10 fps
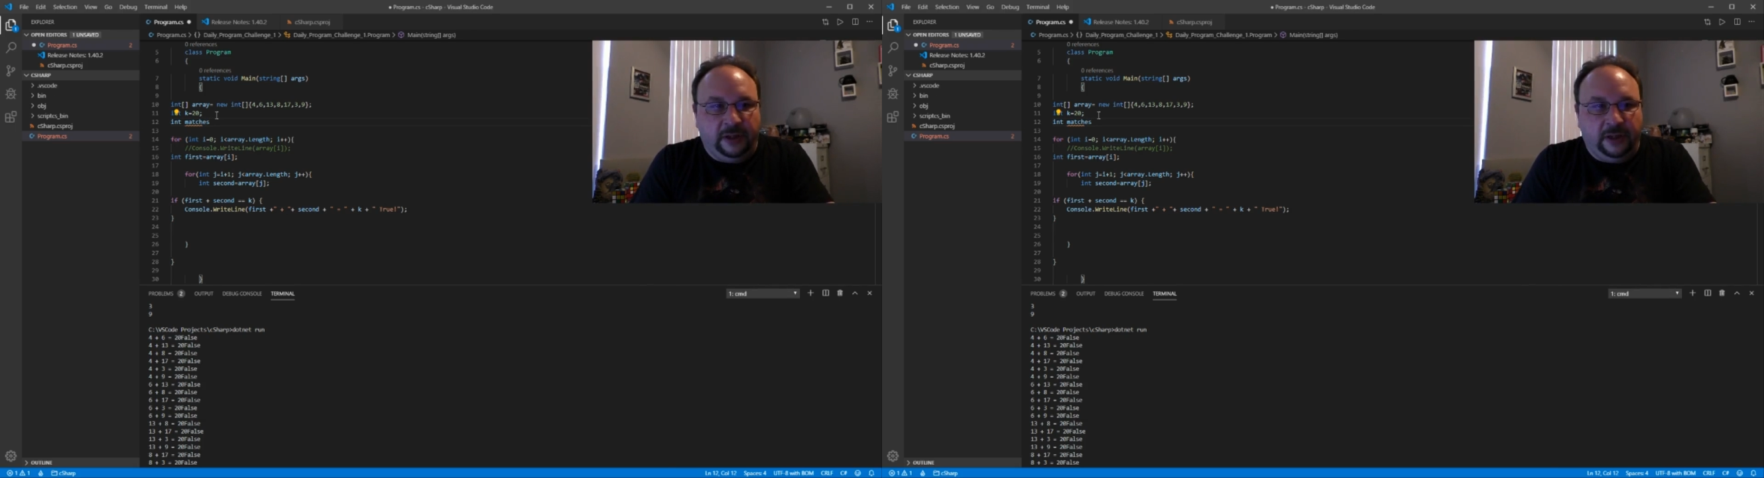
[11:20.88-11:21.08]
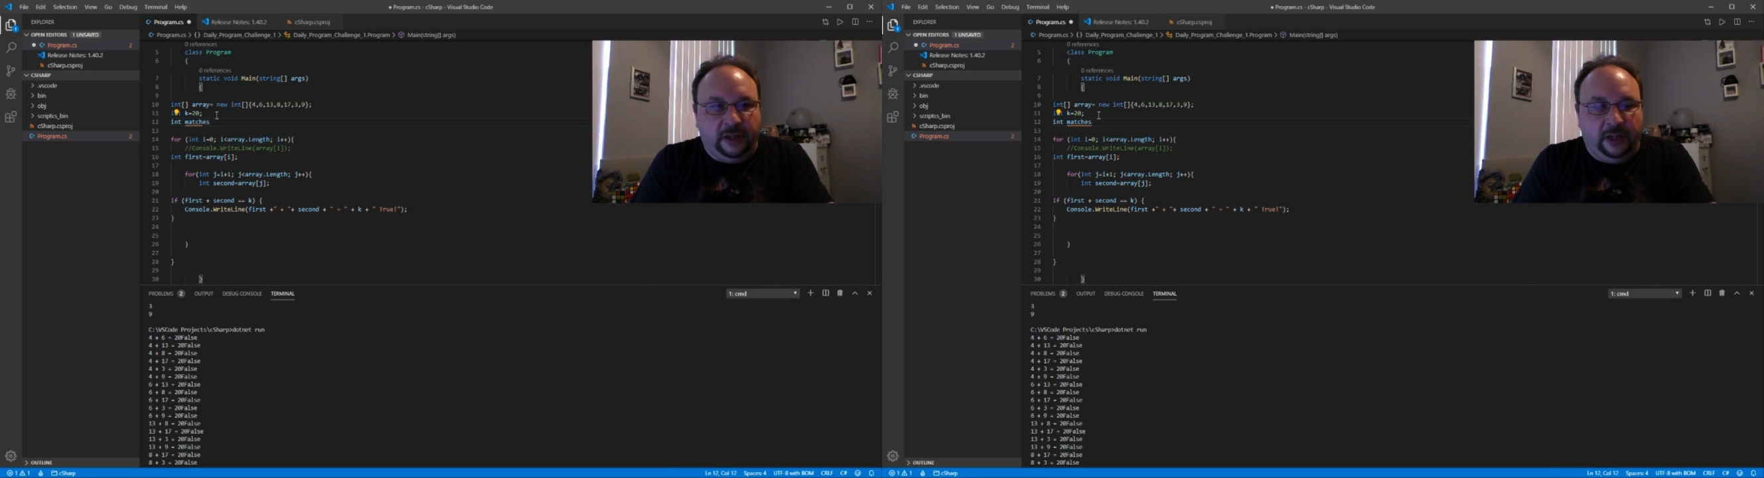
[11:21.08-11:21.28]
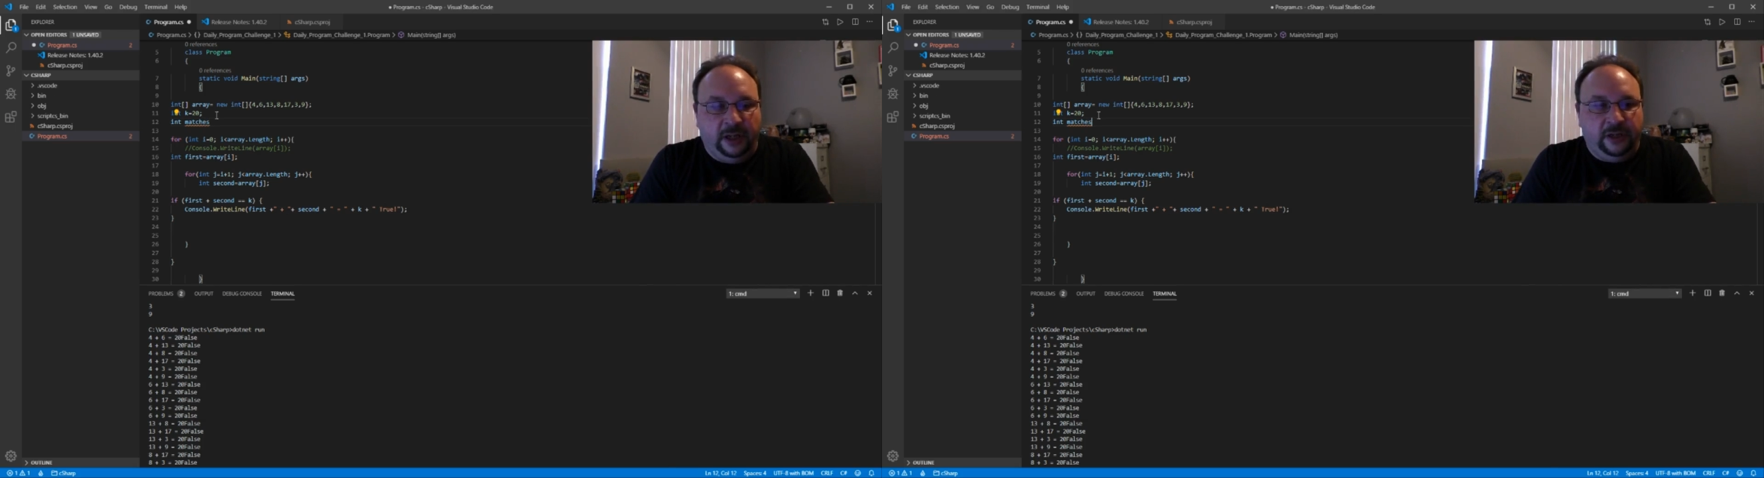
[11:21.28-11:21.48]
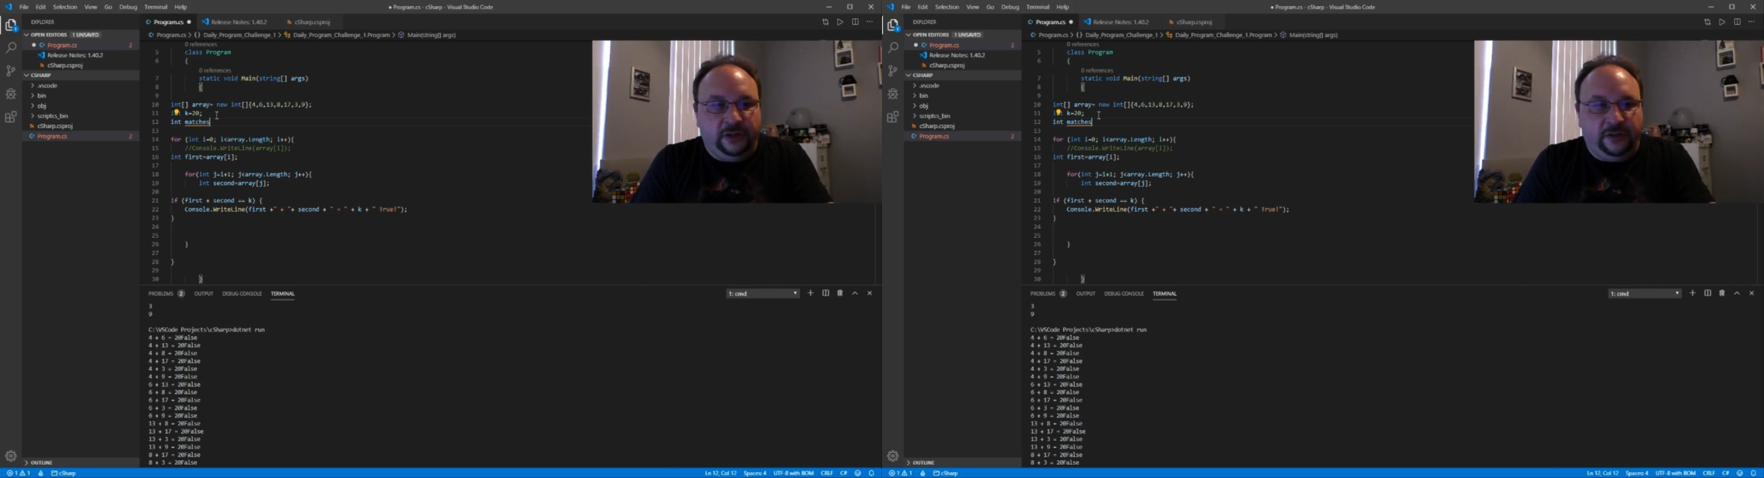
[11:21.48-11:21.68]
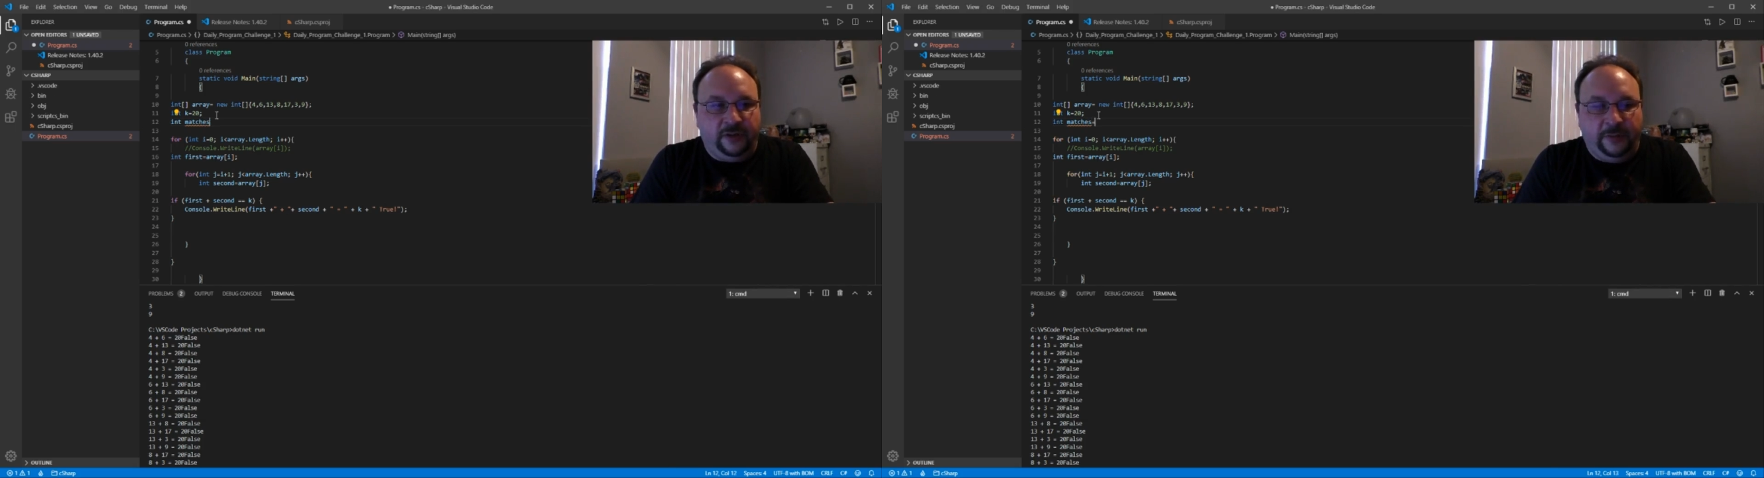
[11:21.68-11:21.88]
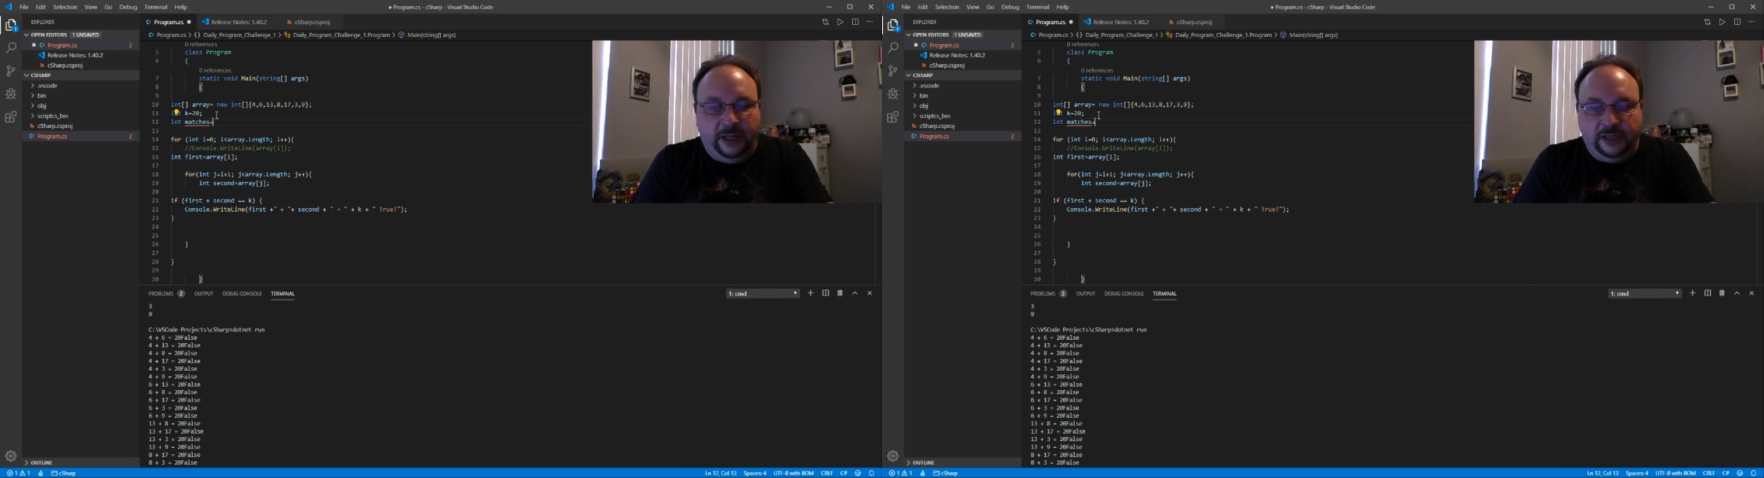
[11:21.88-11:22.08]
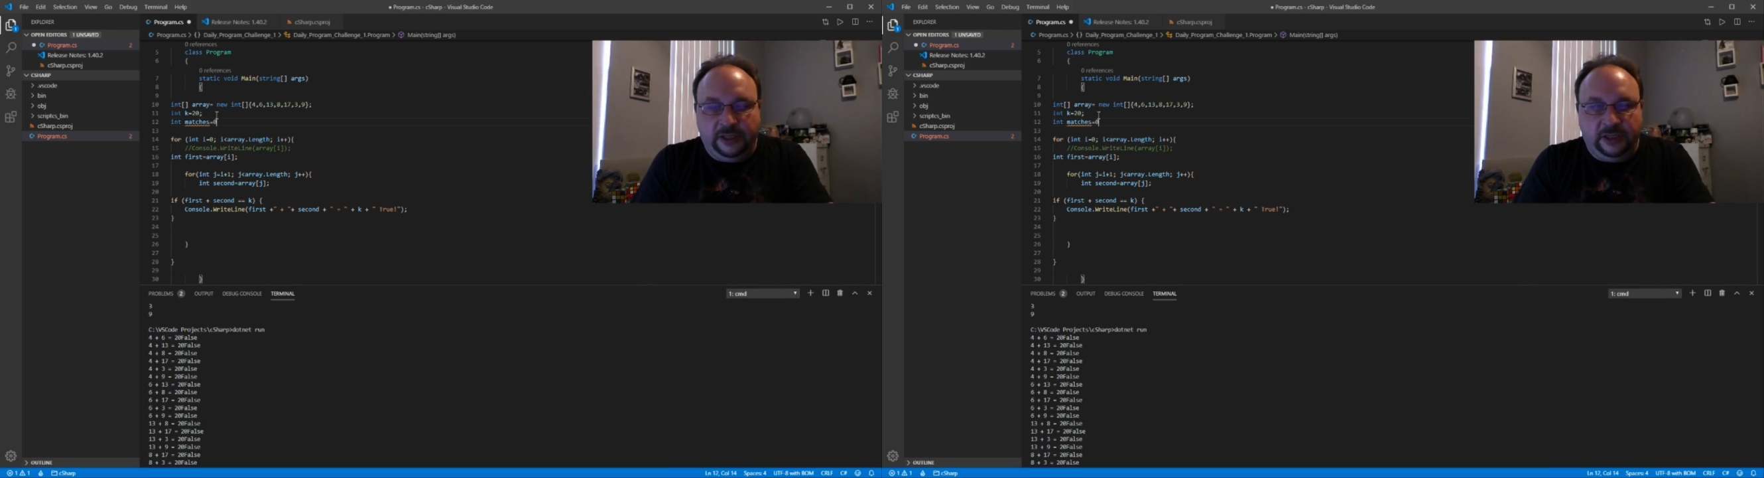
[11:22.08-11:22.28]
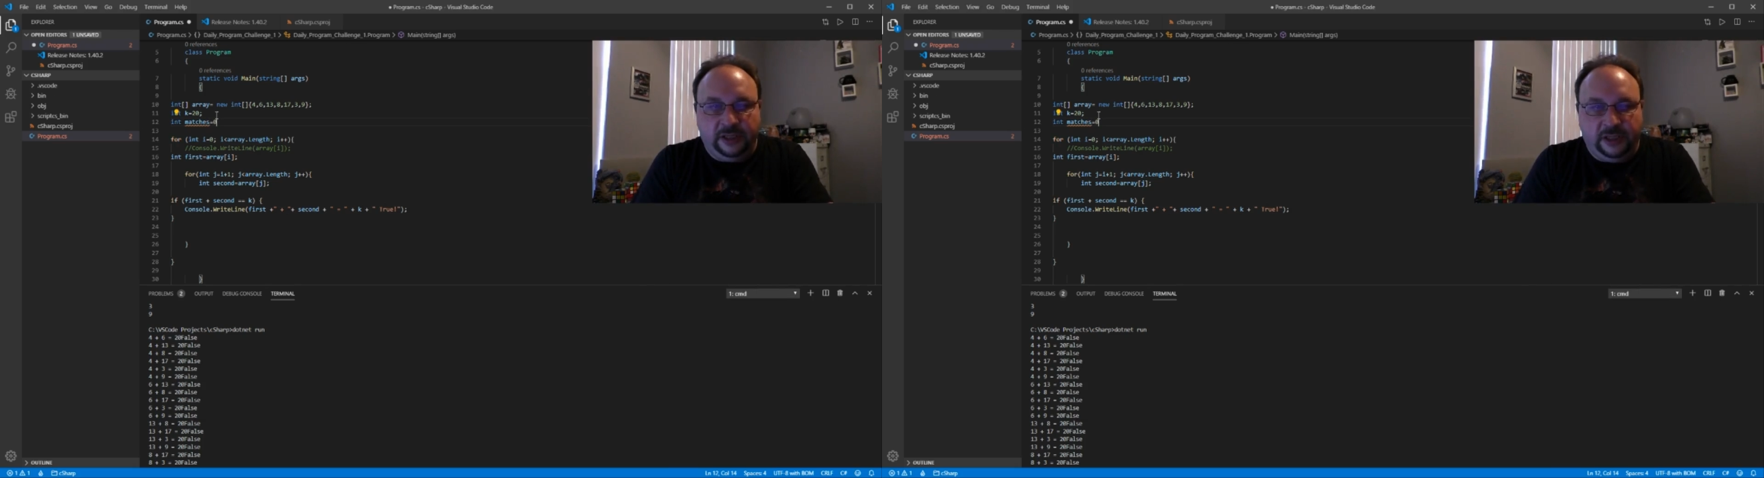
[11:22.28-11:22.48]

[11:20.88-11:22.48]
an integer for matches,